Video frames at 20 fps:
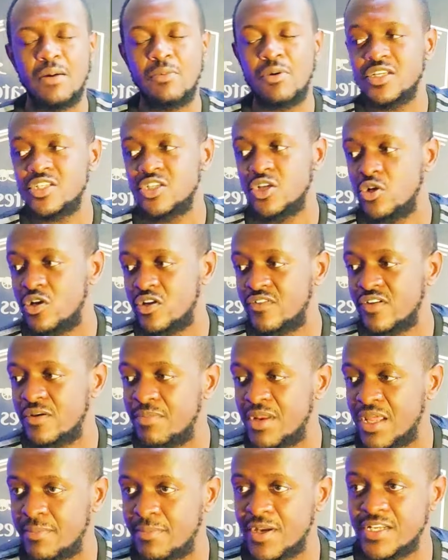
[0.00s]
I'm actually not
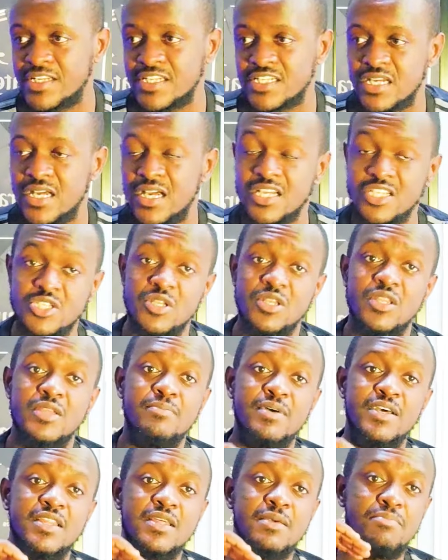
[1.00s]
even blaming Arteta
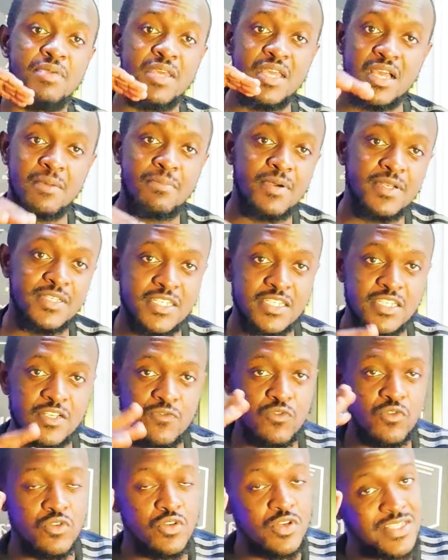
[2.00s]
actually, but the big up
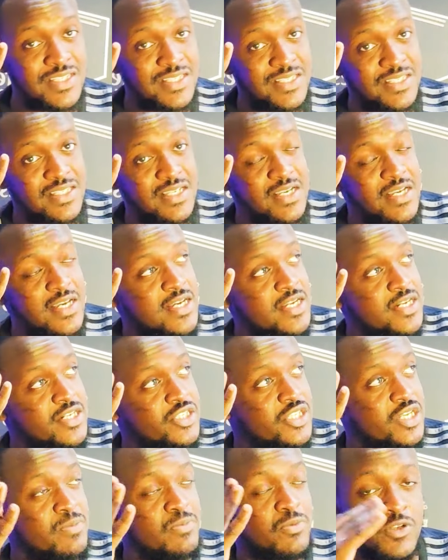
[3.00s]
Arteta for those
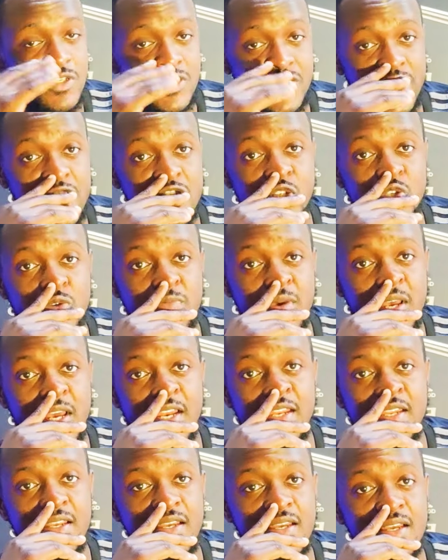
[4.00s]
triple change you
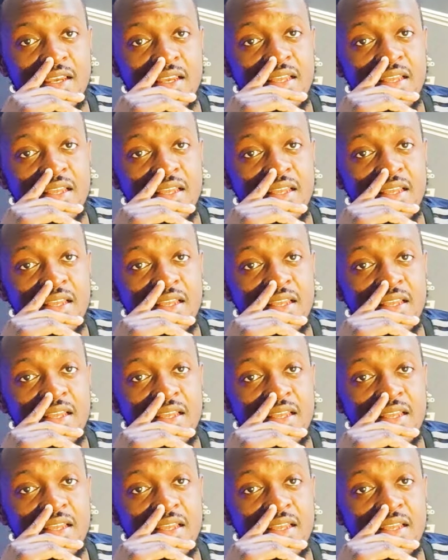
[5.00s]
made.